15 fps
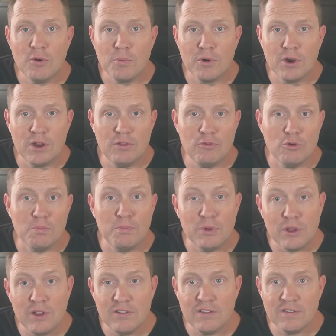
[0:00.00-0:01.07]
are burning through
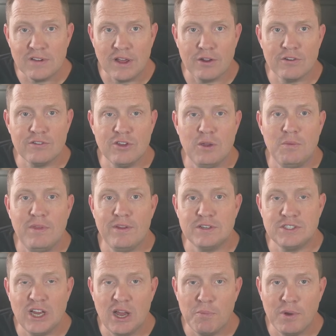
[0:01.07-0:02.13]
billions of dollars claiming their
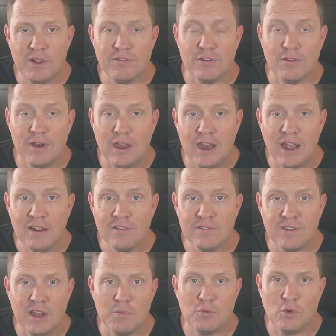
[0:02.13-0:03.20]
chatbots are the next
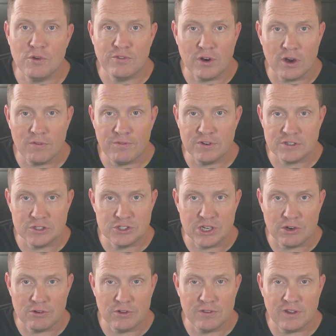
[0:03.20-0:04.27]
step towards artificial
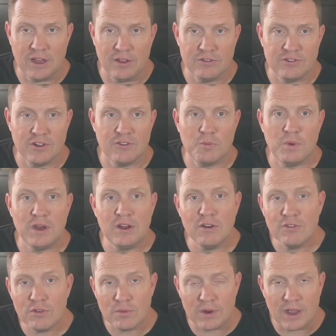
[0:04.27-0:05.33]
general intelligence. But
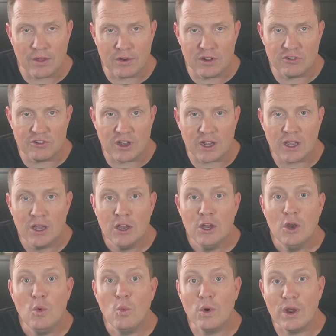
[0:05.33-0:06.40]
here's the reality check.
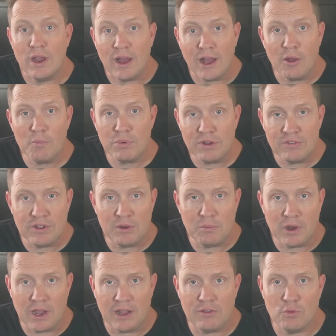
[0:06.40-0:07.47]
We're not building
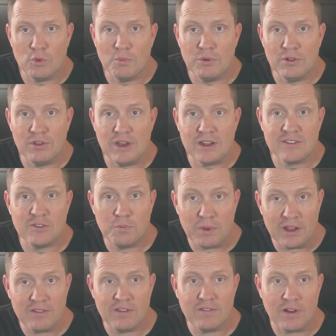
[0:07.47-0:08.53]
minds, we're building
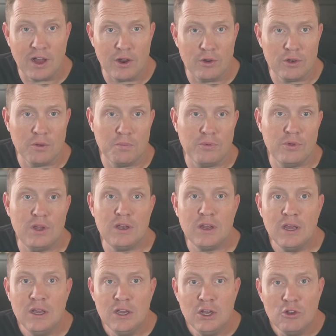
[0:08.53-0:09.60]
expensive autocomplete.
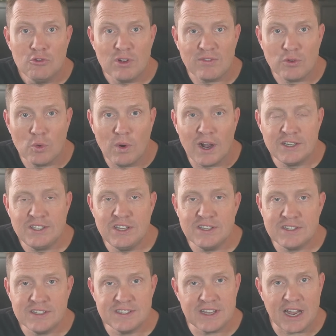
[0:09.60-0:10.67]
So after watching
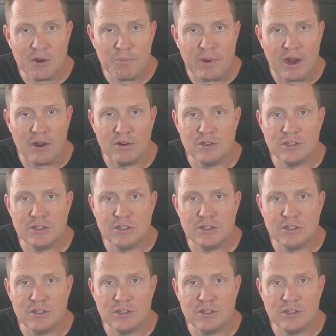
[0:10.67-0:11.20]
this exact pattern